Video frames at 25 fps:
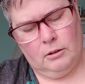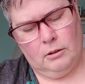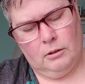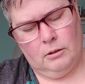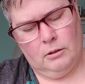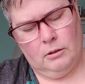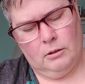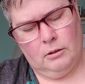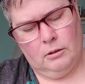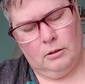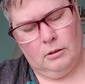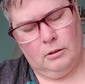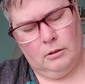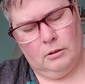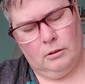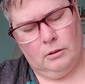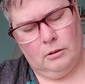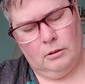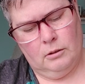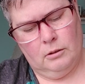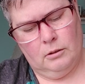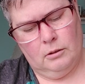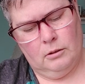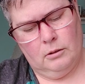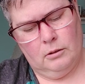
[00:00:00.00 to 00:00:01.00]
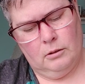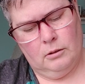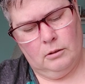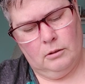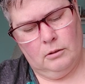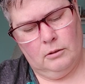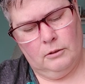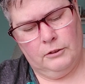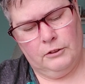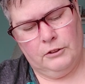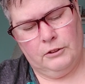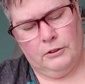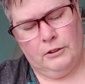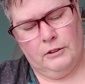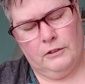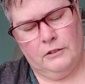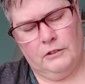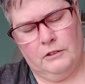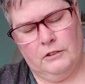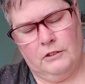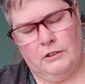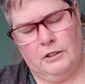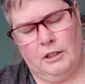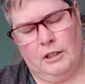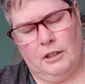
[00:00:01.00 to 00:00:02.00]
uh, so this
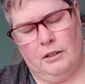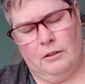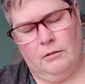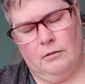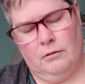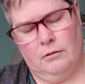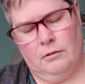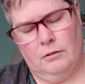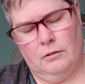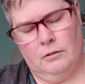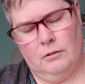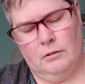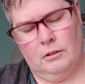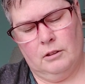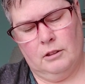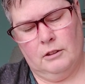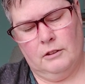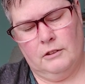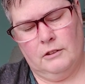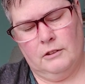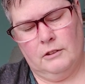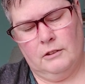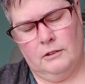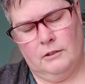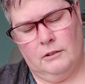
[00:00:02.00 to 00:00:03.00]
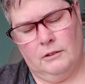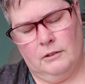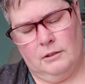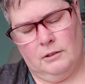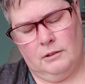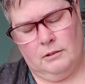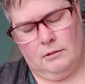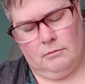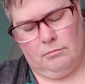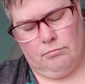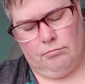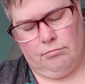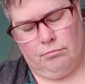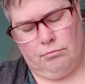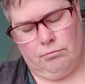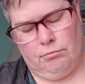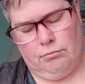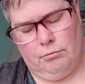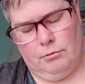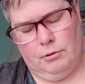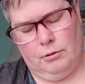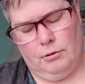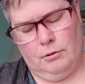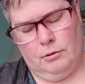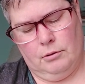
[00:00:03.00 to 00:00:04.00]
is down, this is
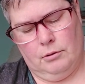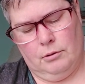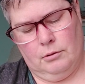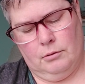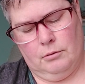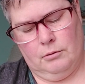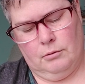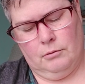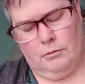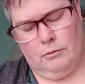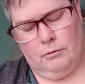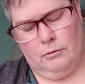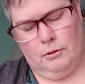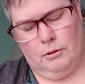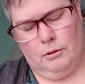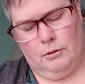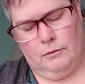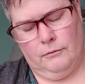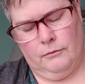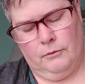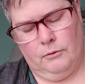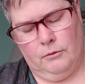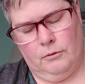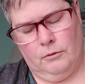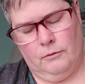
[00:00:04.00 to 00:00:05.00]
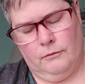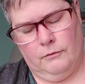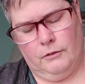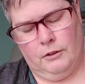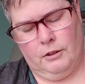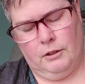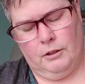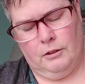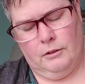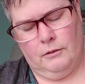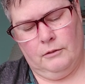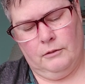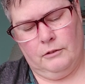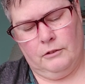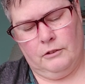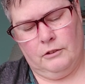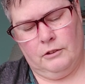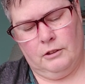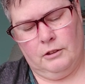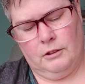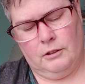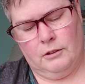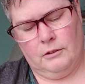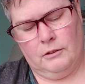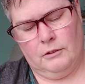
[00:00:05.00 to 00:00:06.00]
one, two, three, four, five, six,
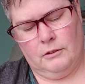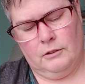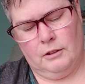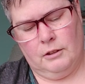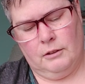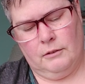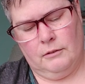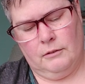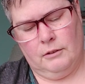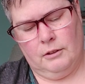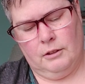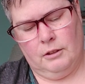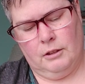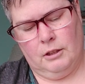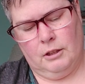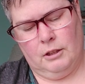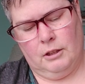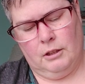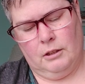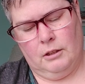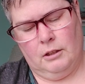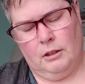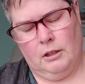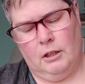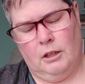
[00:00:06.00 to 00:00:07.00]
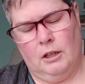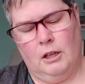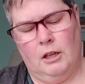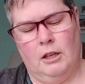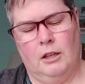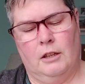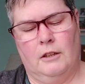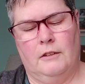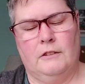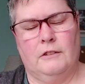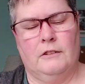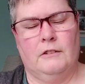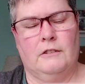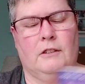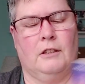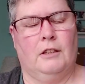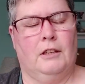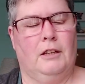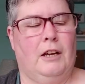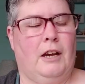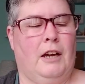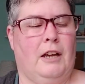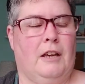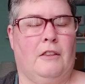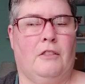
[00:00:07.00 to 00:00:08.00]
seven. This is the
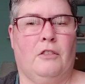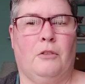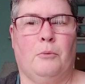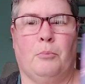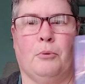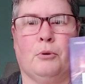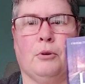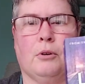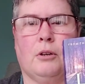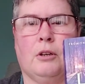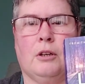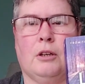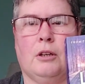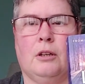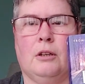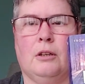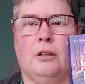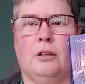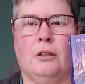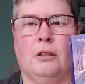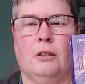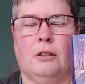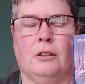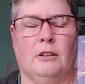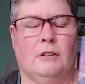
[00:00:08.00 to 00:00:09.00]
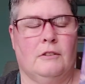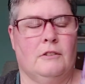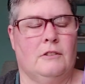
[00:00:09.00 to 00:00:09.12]
ninth book in this